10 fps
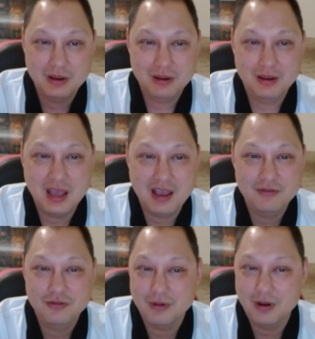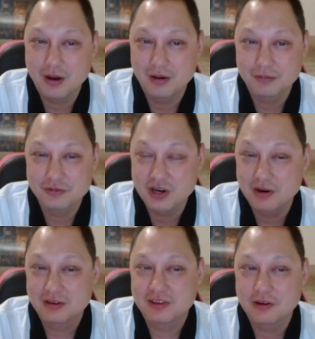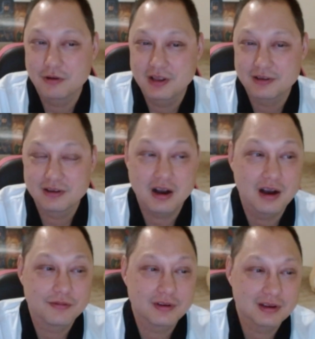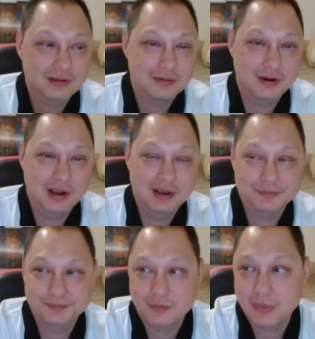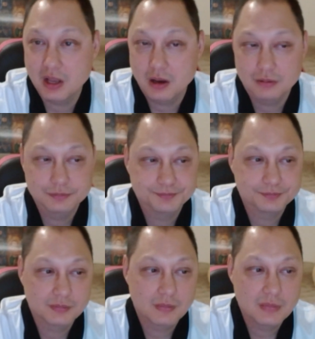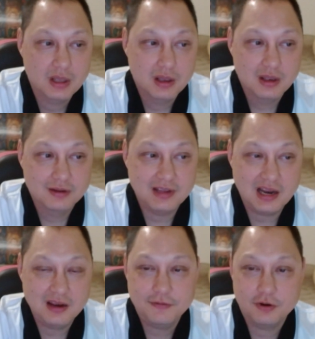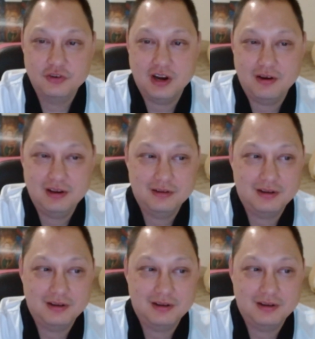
gave Jerry Siegel his confidence, right? You know, sadly for Jerry's